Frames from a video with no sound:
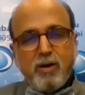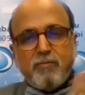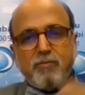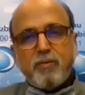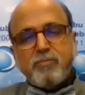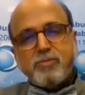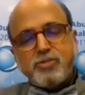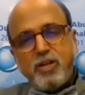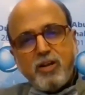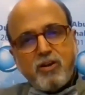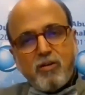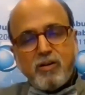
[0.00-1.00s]
from
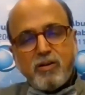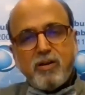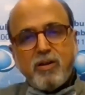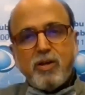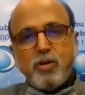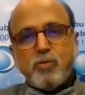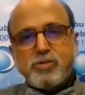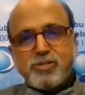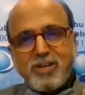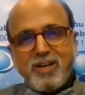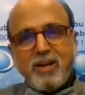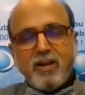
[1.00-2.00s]
Silicon, your
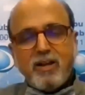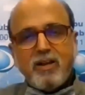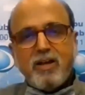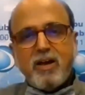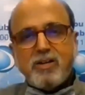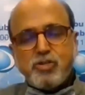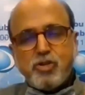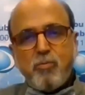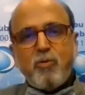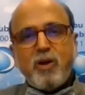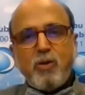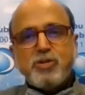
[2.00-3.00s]
skill and job
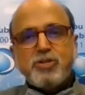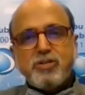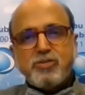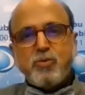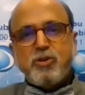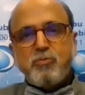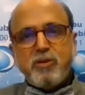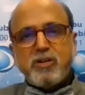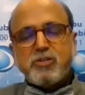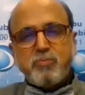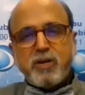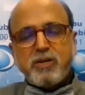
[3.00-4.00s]
evaluation is going to be
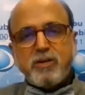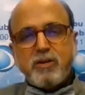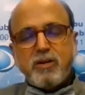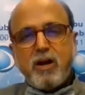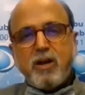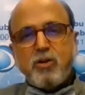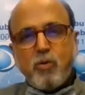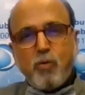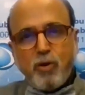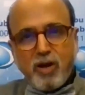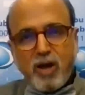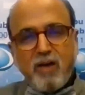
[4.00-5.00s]
respected and you're
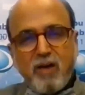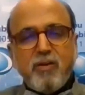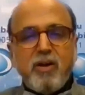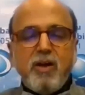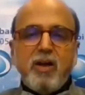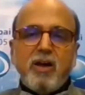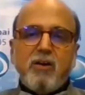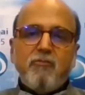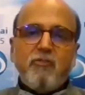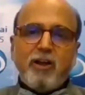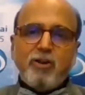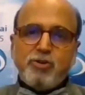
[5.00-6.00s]
going to have a
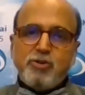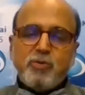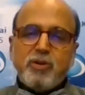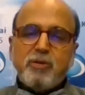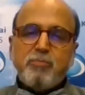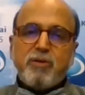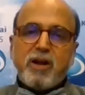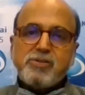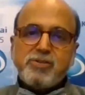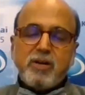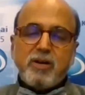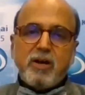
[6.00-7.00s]
value-driven
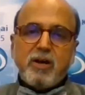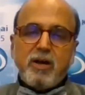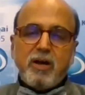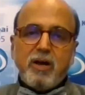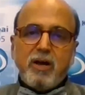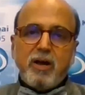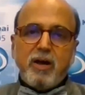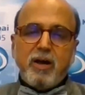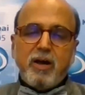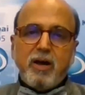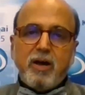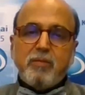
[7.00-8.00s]
pricing
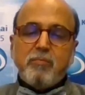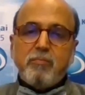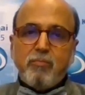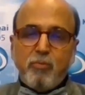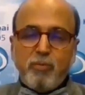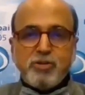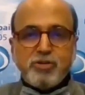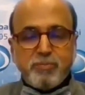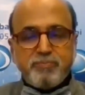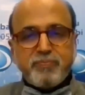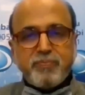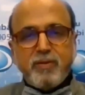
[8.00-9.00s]
and momentum.
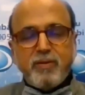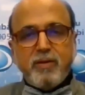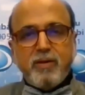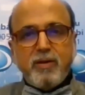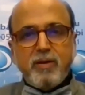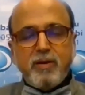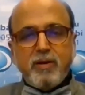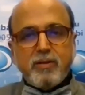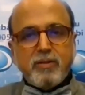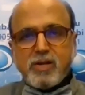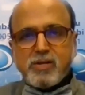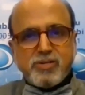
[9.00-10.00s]

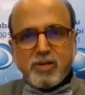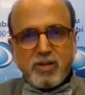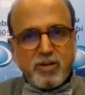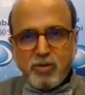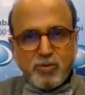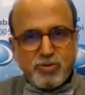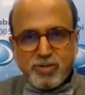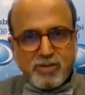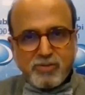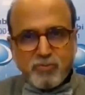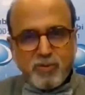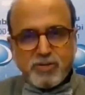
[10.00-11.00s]
That's a huge
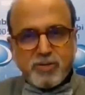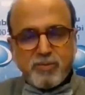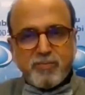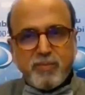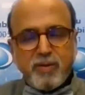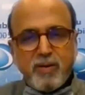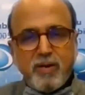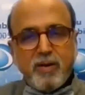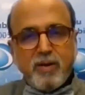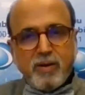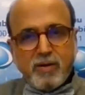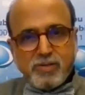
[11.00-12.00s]
transformation.
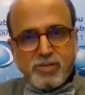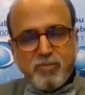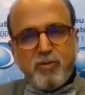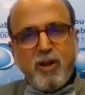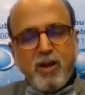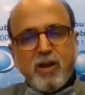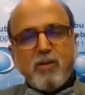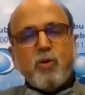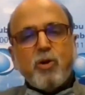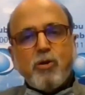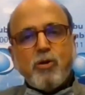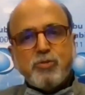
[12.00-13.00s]
Similarly, we
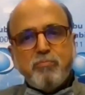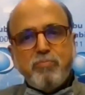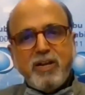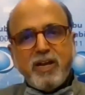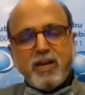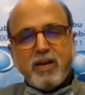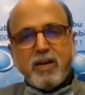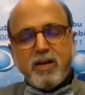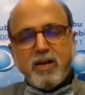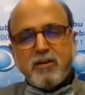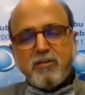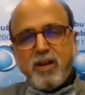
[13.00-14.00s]
are also building
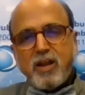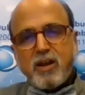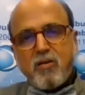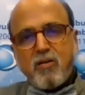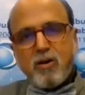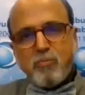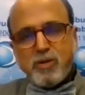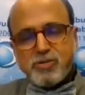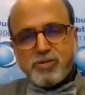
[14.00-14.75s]
a greener economy,